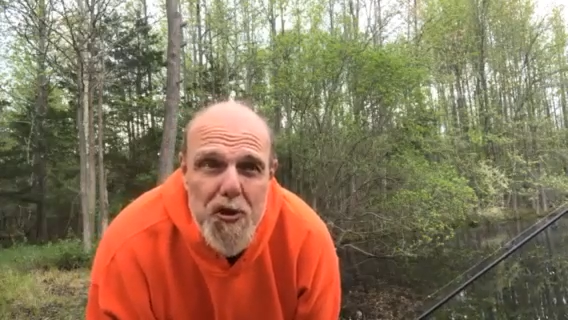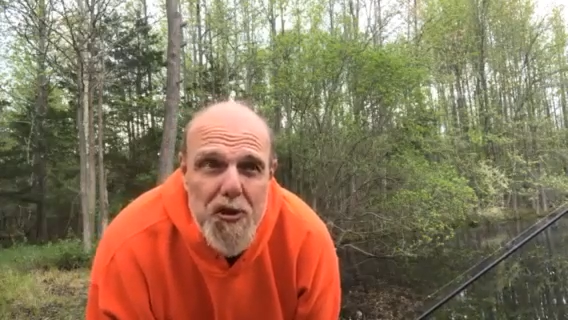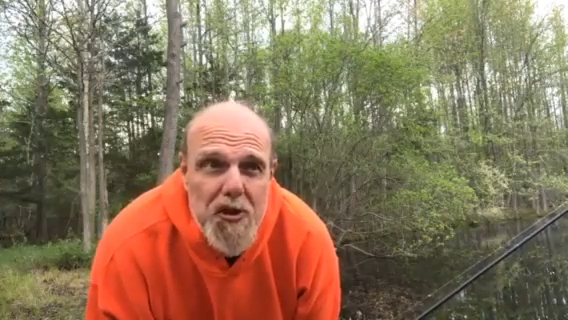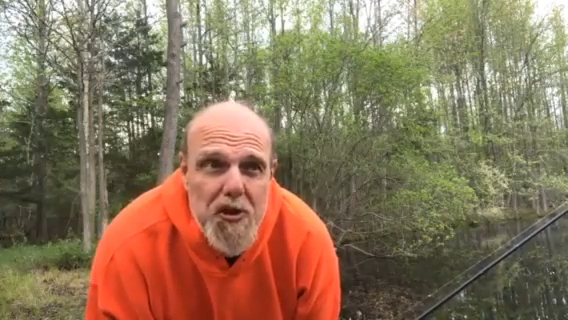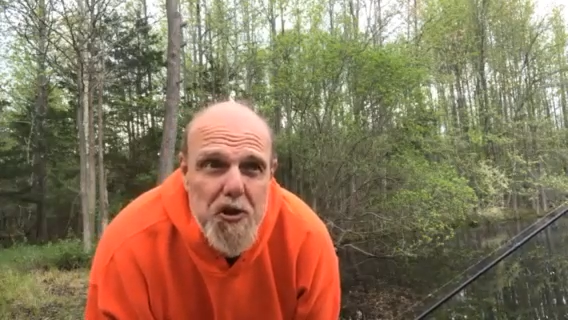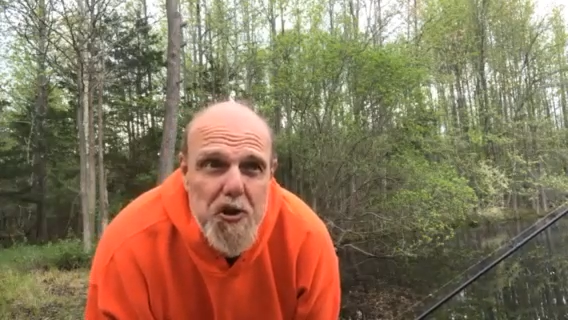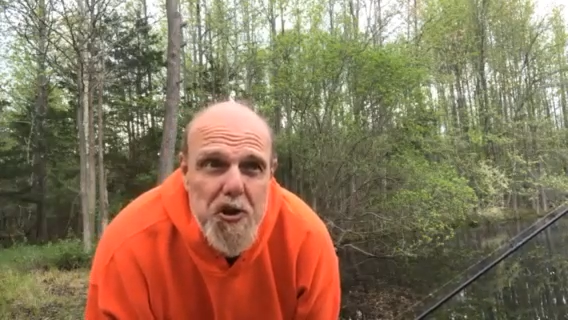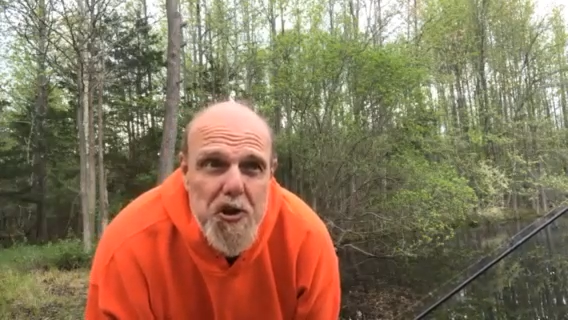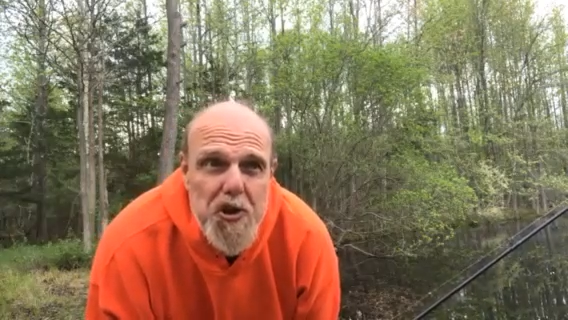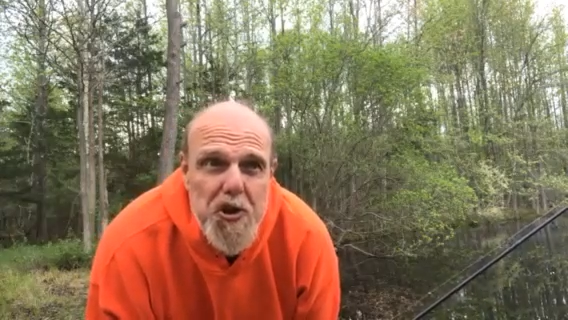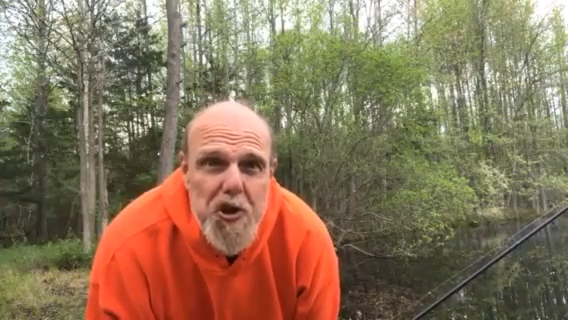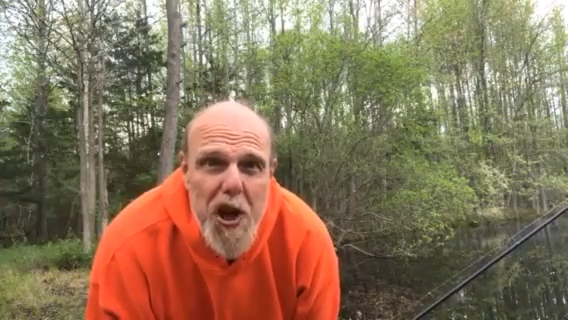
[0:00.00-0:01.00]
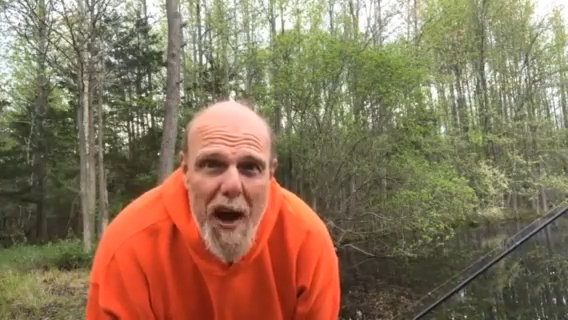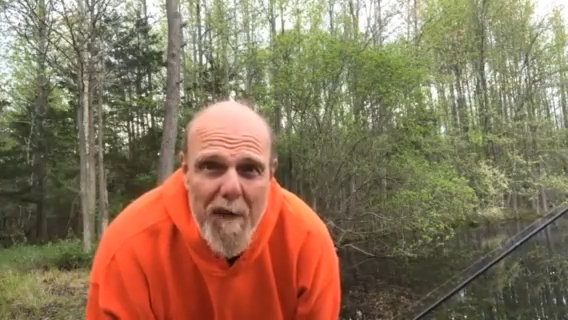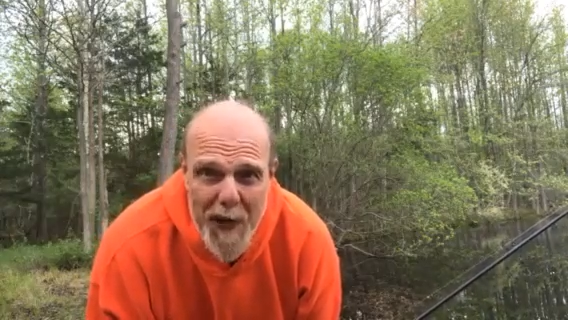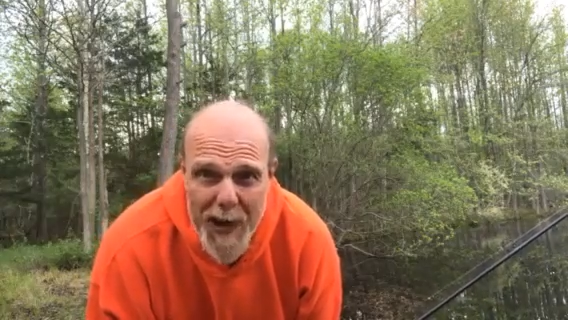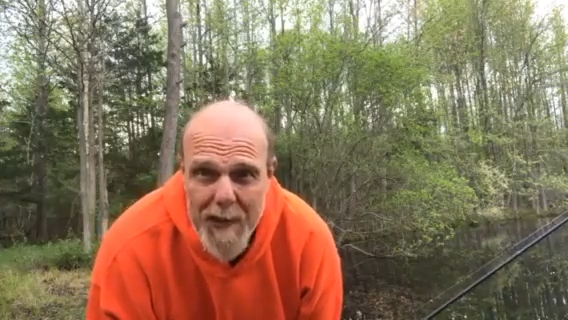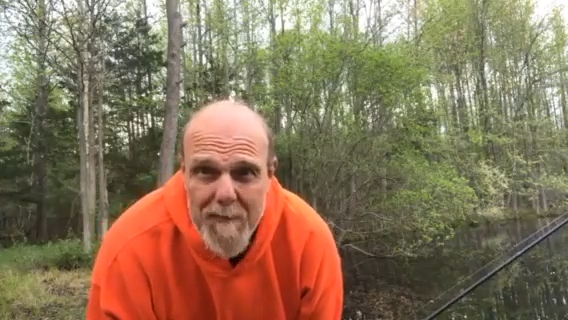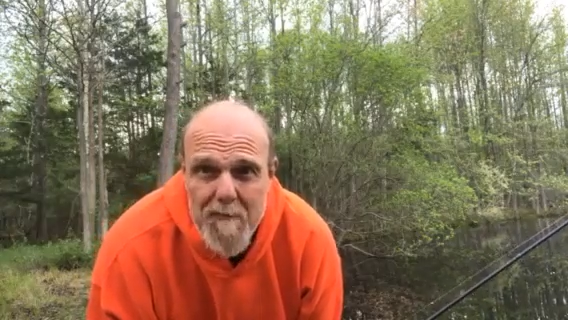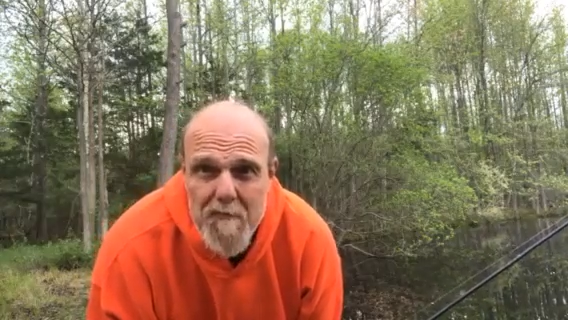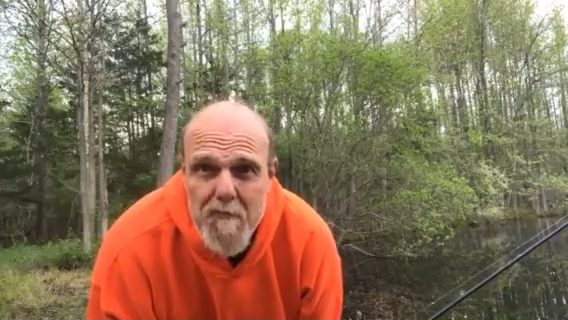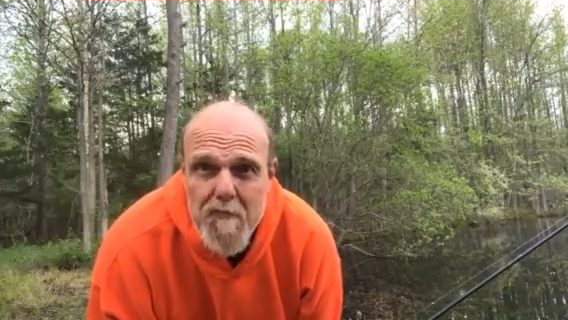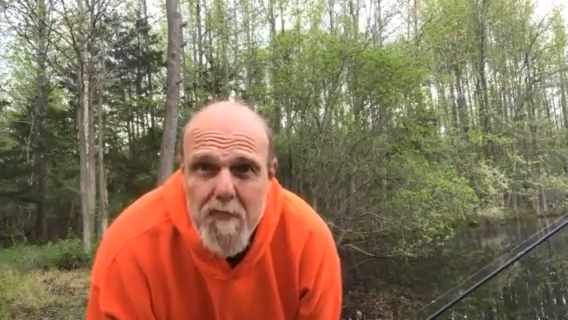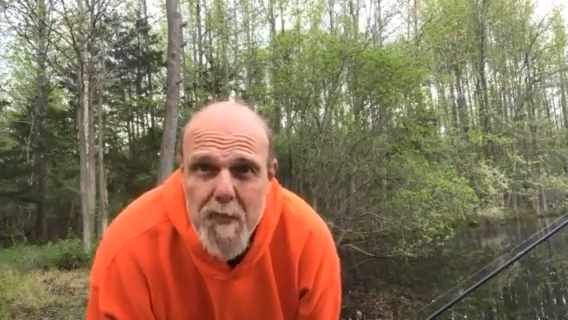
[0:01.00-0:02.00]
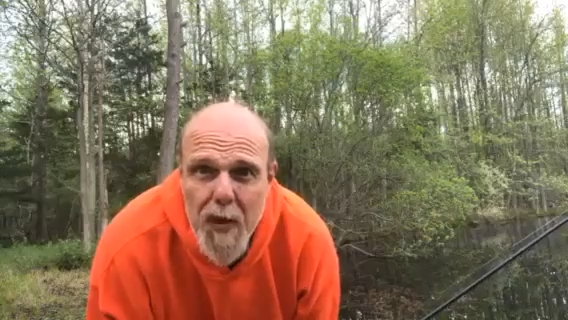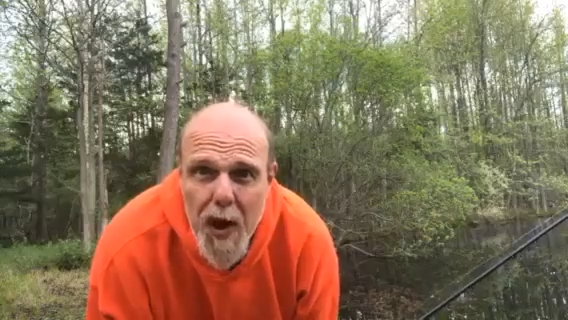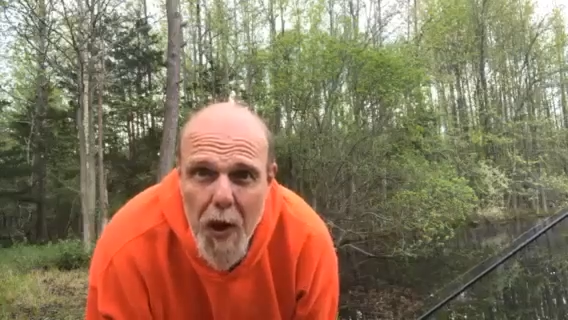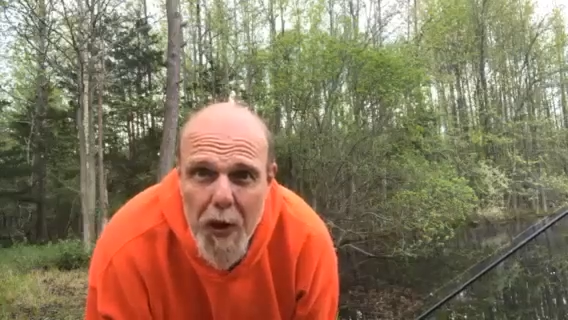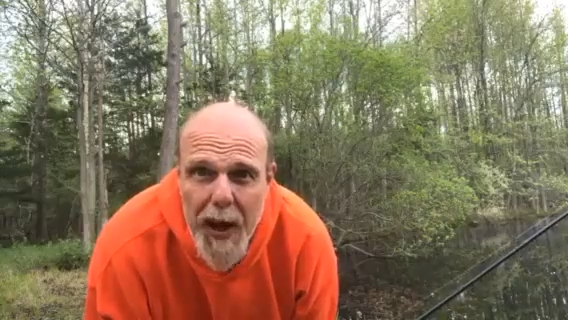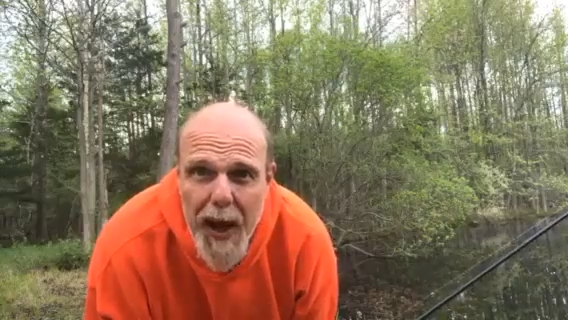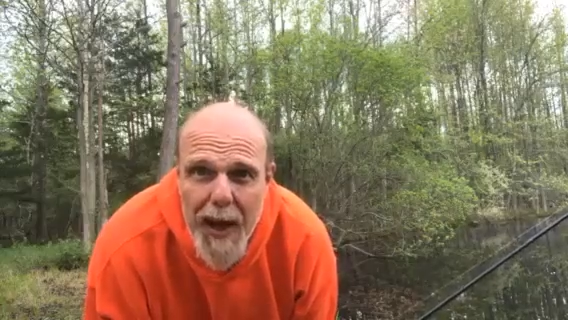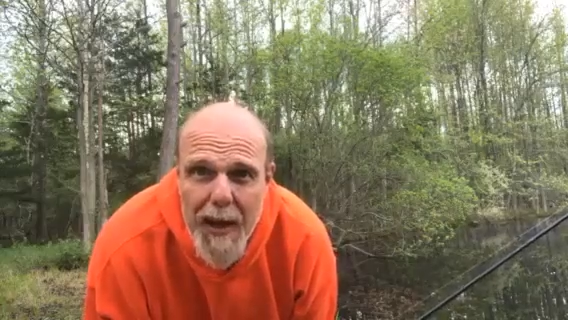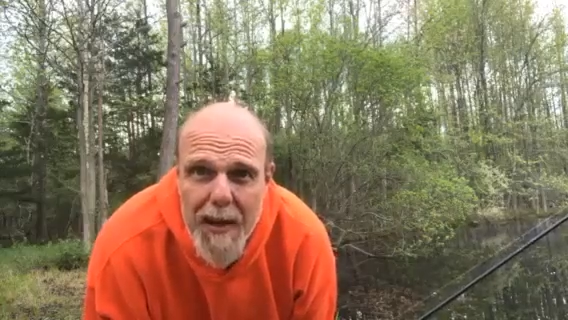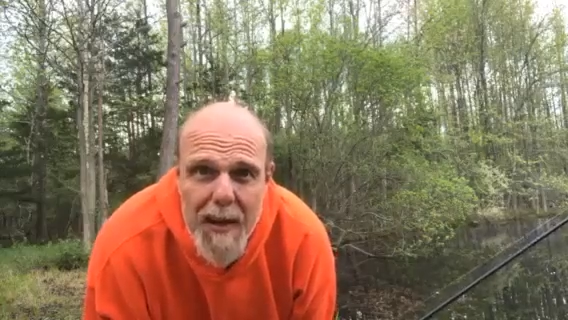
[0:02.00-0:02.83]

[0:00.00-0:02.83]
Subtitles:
7, okay?